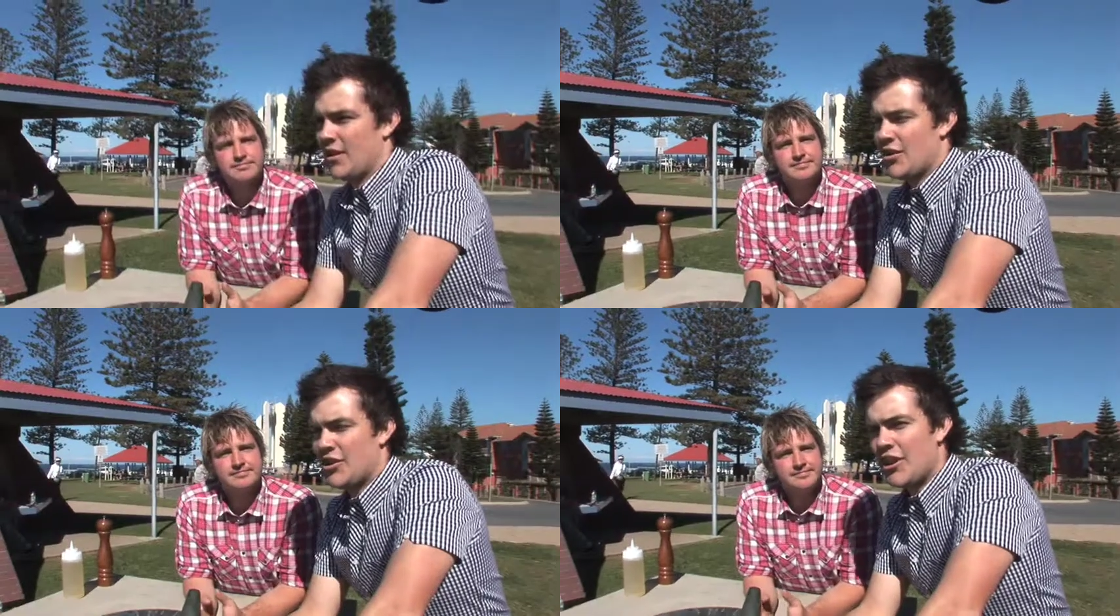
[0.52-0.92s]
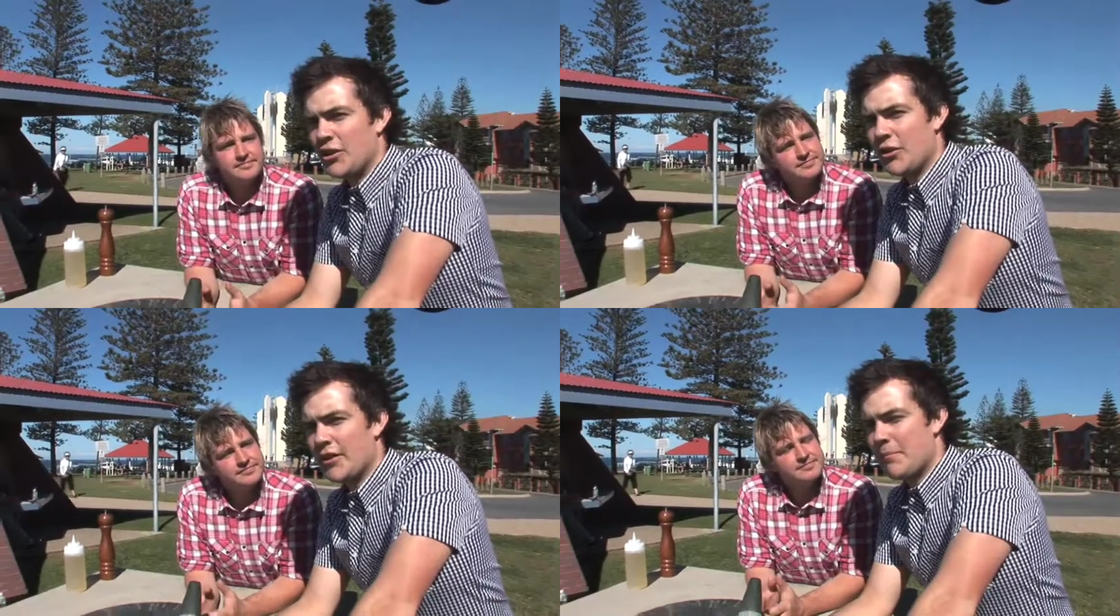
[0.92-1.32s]
Speaker 1: So you're
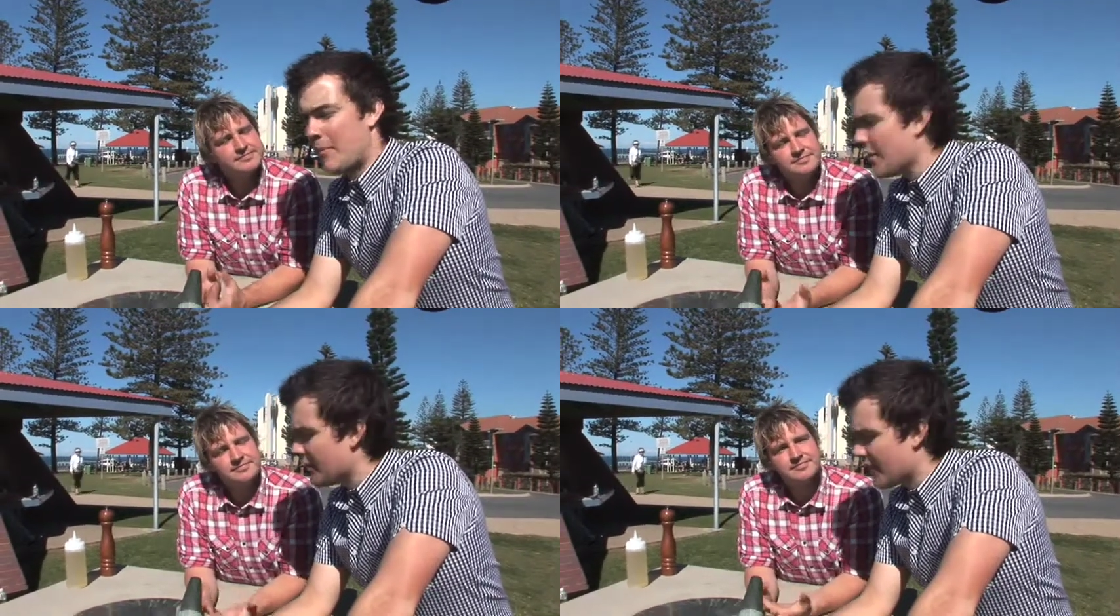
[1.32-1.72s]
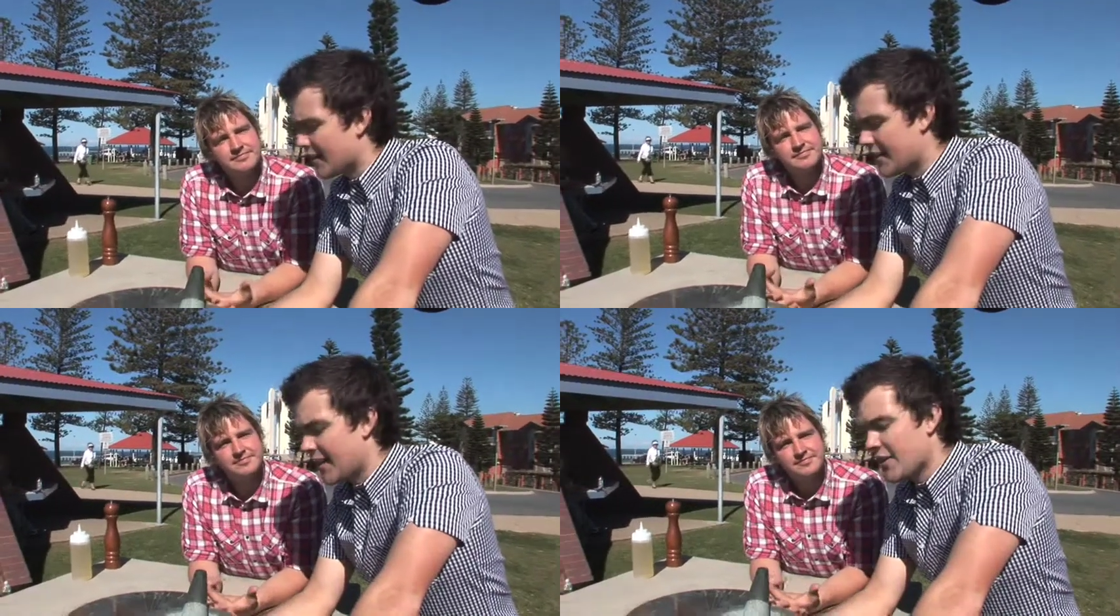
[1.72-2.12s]
looking at both of us
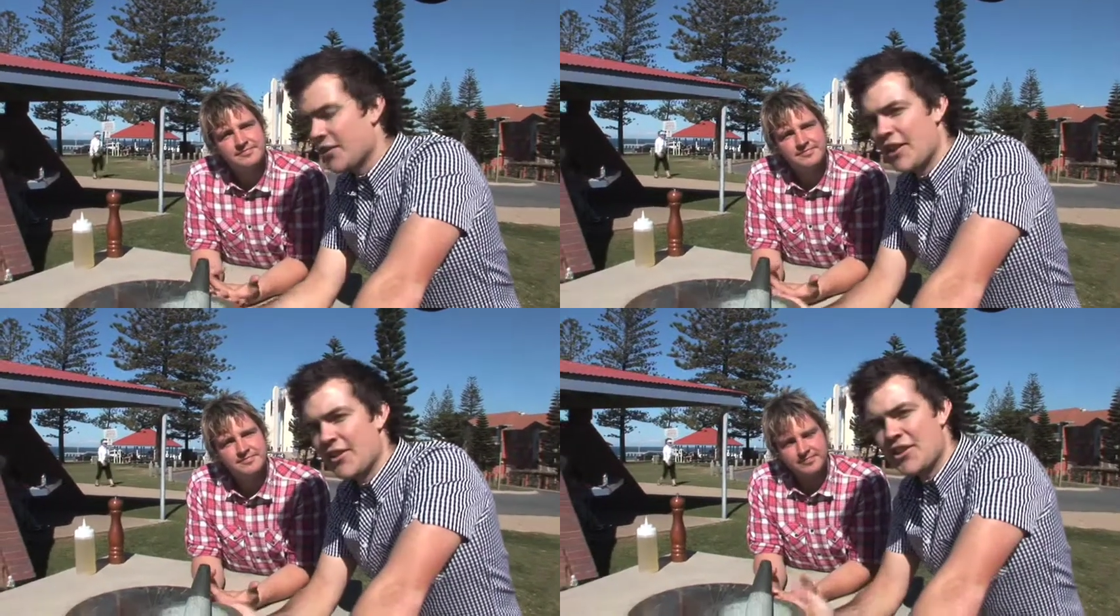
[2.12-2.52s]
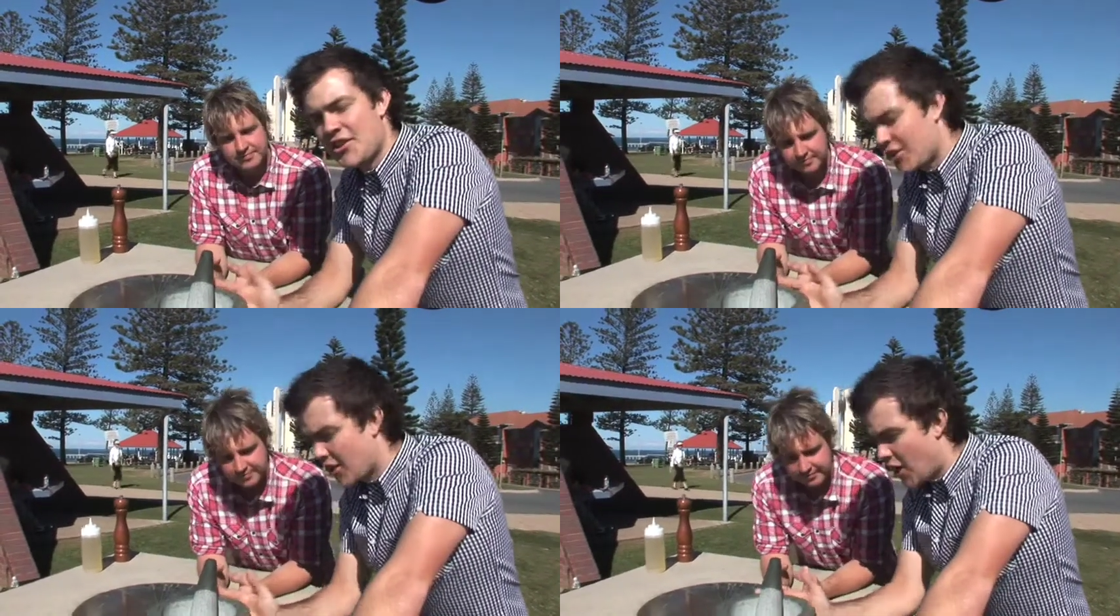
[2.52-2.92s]
standing around
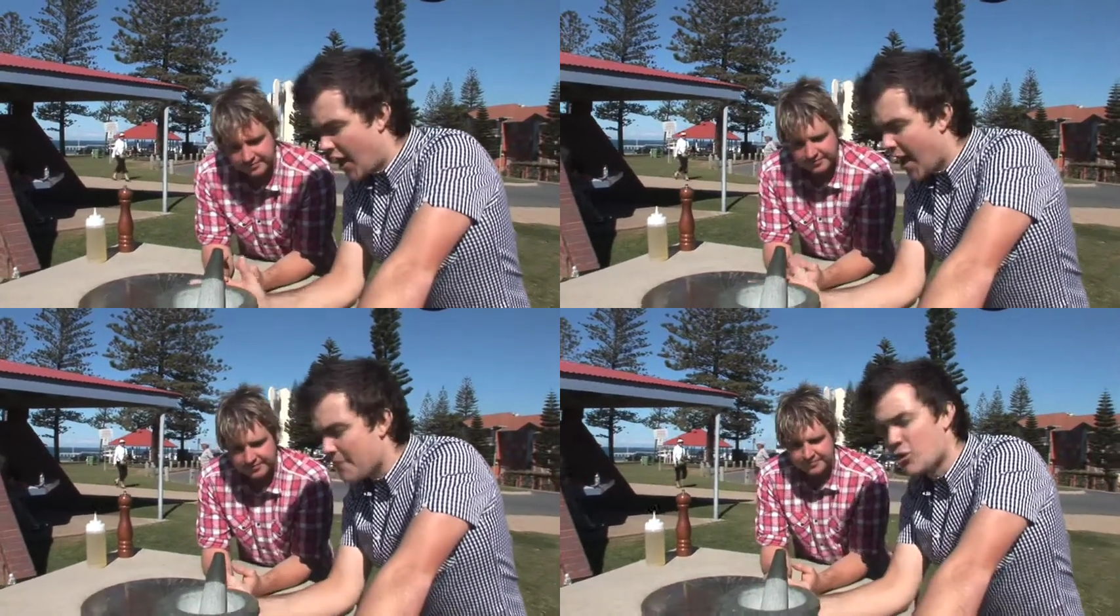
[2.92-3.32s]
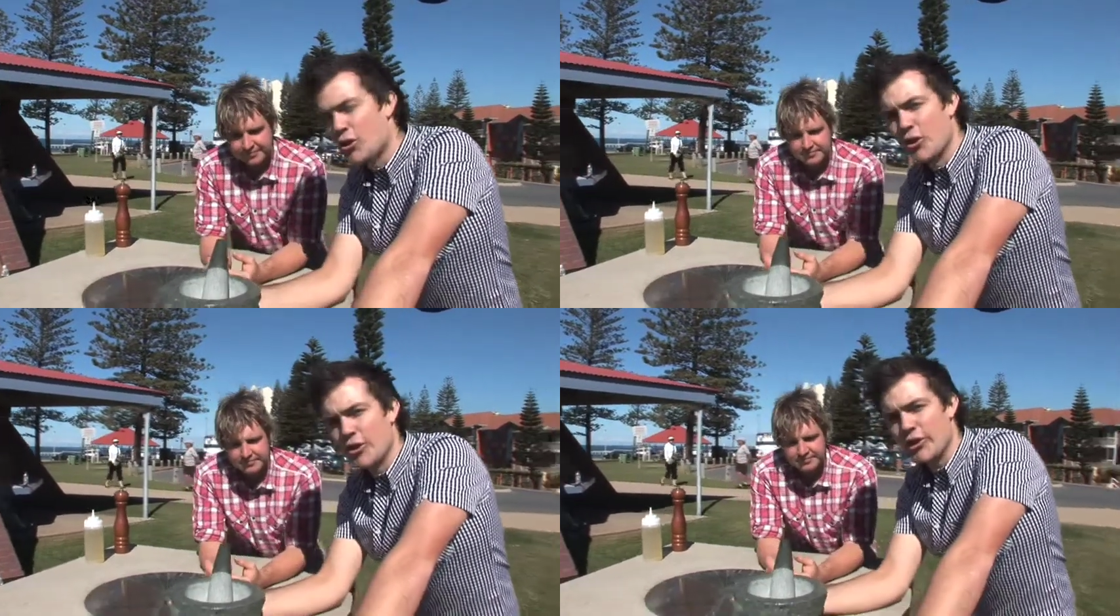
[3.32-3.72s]
this
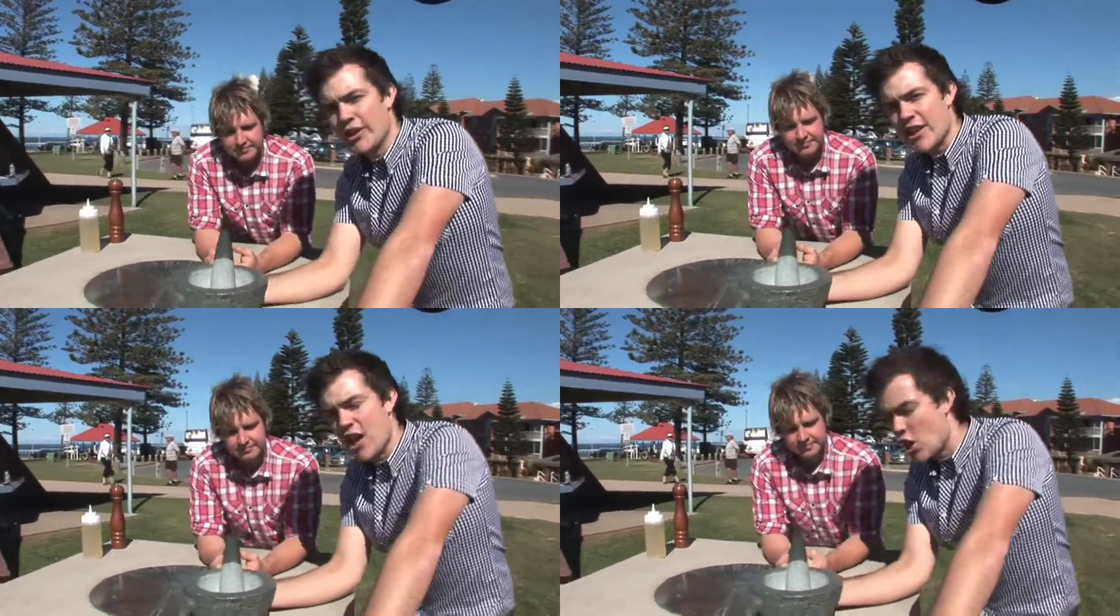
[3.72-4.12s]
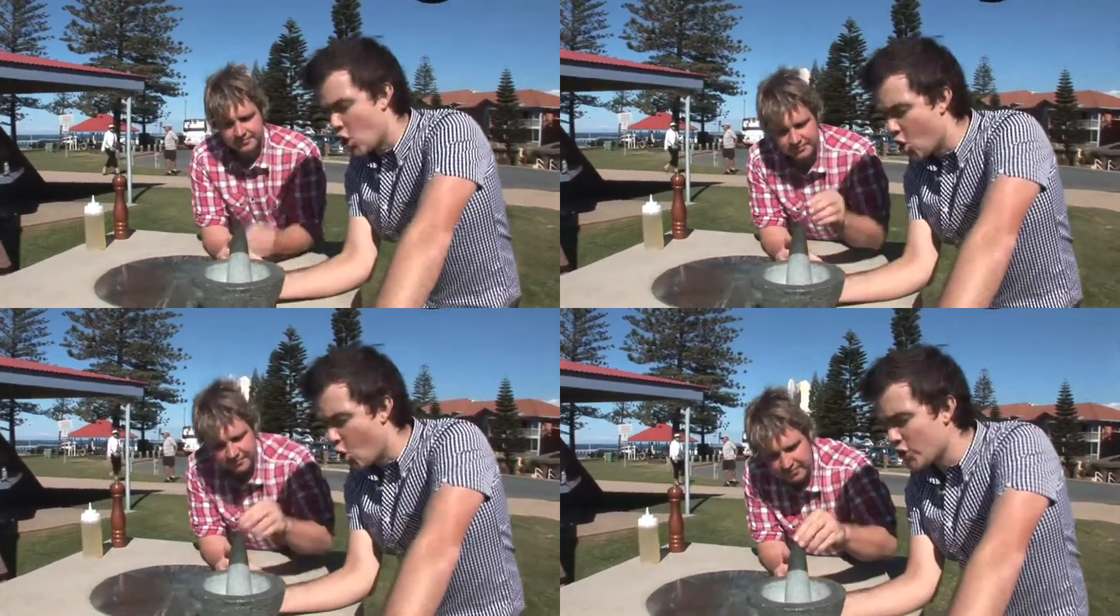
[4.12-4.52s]
absolutely
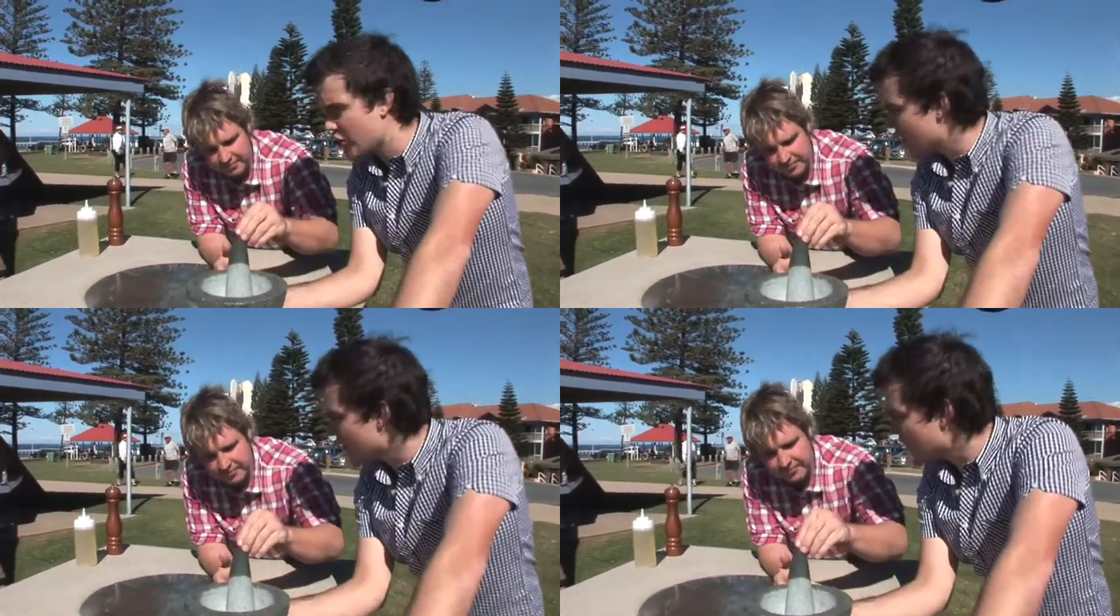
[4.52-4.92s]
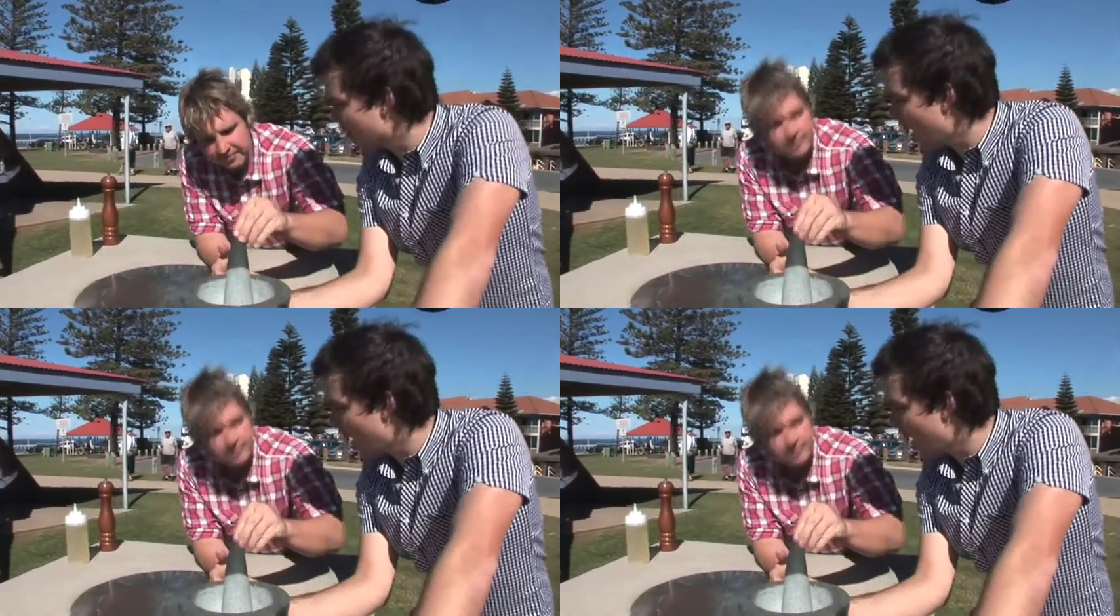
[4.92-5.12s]
gorgeous,